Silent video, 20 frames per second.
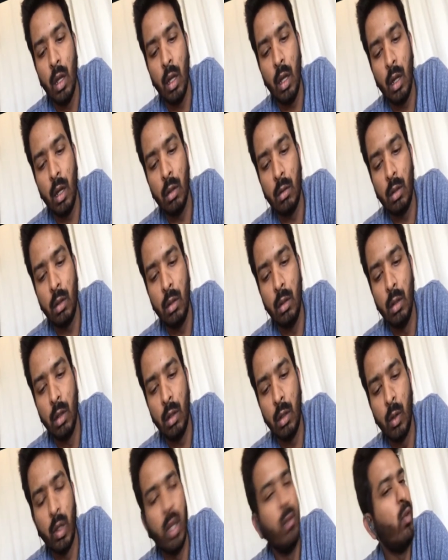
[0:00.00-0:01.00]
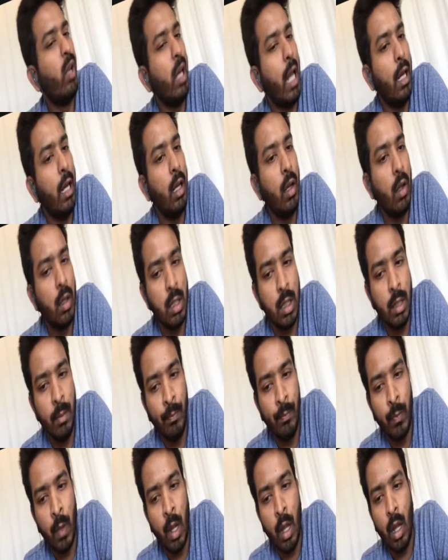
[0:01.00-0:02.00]
Uh, to give you an
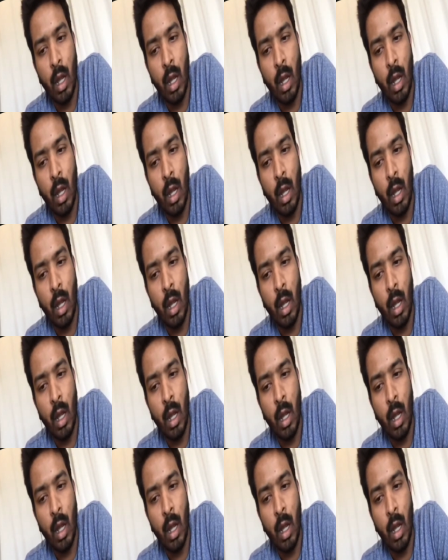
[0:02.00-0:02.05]
analogy,